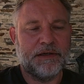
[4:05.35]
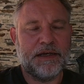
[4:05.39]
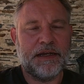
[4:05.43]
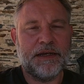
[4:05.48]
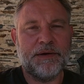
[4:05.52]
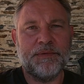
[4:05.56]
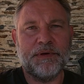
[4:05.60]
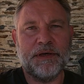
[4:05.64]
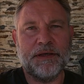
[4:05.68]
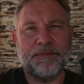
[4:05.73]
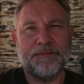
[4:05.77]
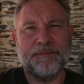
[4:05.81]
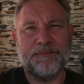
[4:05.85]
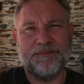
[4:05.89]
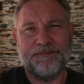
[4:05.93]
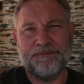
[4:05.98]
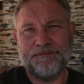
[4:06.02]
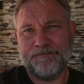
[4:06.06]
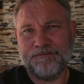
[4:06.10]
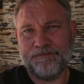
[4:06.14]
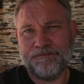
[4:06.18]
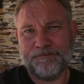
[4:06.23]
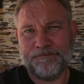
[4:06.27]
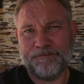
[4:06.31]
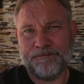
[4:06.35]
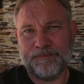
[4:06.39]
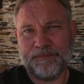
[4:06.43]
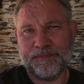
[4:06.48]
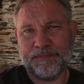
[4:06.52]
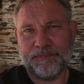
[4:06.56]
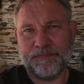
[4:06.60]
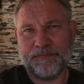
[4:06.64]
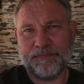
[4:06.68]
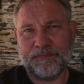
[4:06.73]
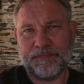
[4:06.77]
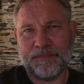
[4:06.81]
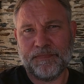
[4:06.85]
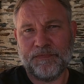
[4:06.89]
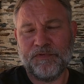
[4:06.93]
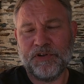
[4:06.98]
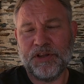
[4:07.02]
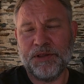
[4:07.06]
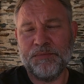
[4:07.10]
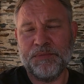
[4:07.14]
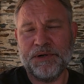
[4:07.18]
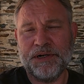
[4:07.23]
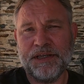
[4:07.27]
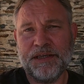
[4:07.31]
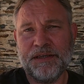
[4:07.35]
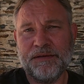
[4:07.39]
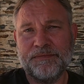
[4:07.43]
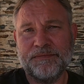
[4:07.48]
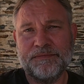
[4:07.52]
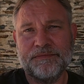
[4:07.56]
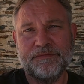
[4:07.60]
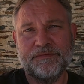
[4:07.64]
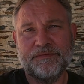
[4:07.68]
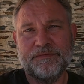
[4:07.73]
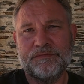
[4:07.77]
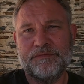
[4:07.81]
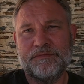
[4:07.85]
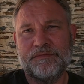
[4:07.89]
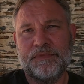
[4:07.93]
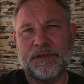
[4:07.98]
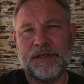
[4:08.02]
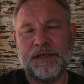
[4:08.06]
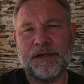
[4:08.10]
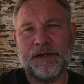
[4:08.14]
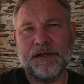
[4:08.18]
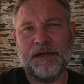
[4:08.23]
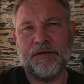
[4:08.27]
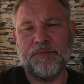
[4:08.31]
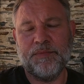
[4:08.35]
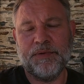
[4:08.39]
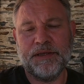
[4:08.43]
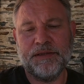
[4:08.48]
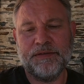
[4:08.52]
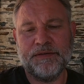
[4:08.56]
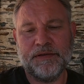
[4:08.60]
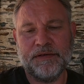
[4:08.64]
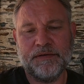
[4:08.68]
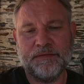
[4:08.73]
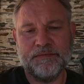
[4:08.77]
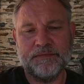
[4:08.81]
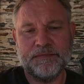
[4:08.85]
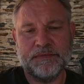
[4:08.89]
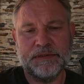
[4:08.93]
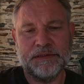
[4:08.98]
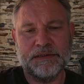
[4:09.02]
Anyway, for the money, you can't beat it.